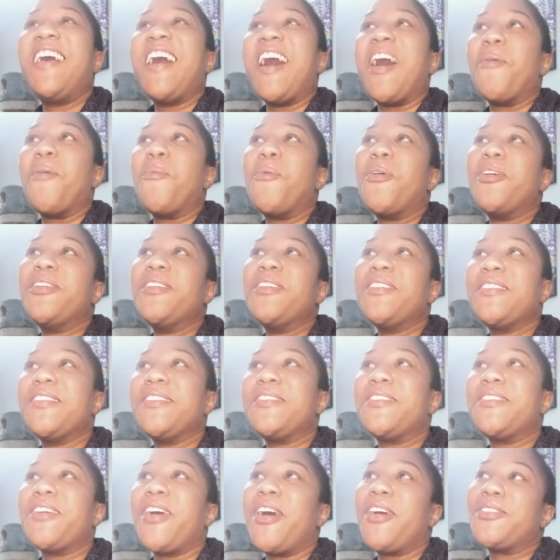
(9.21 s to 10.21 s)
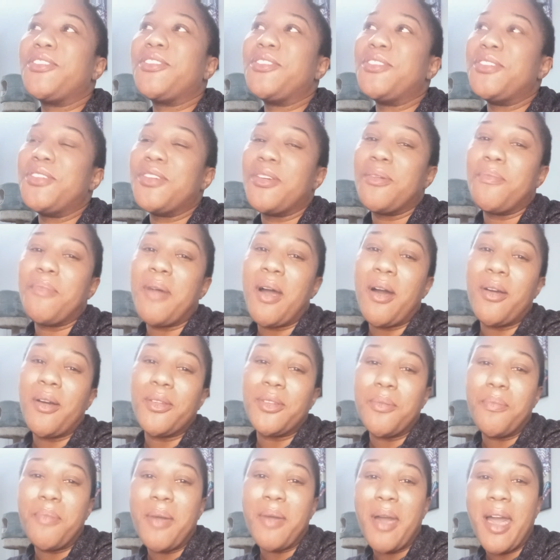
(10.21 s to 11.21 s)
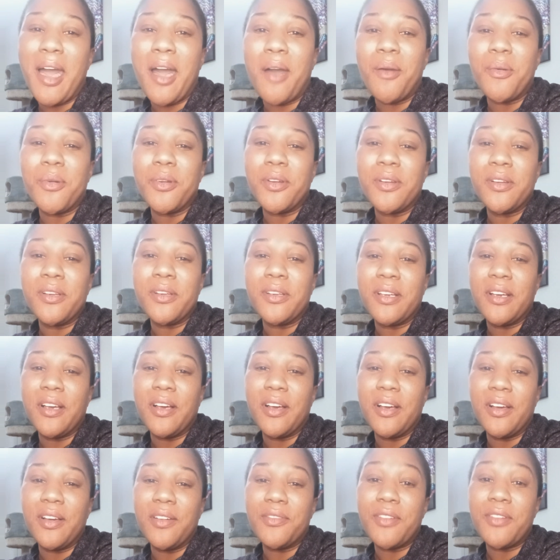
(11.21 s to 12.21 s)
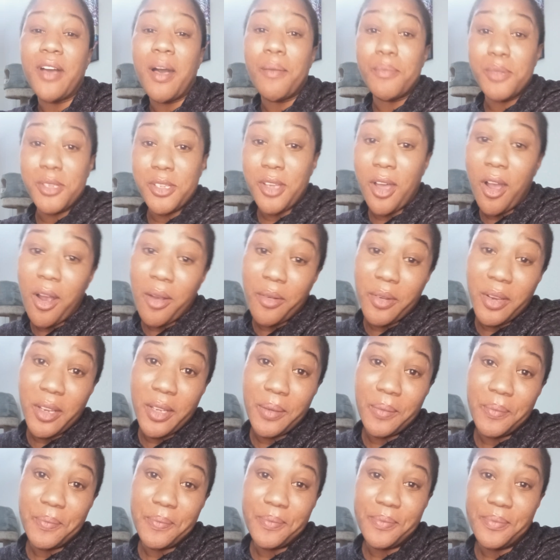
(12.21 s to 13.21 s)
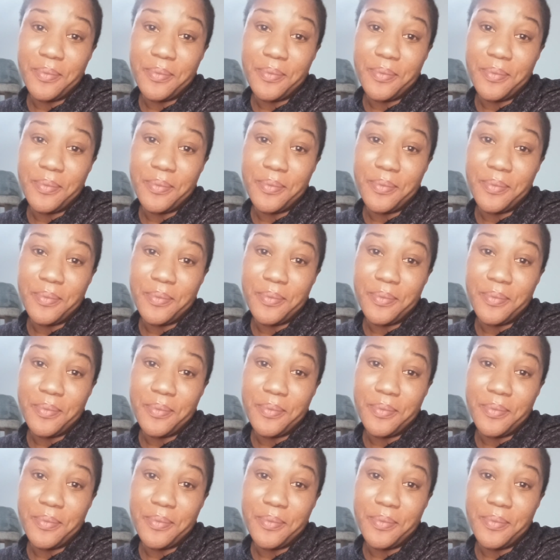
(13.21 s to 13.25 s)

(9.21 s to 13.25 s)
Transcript: I wanted to talk to you about the power of I'm sorry.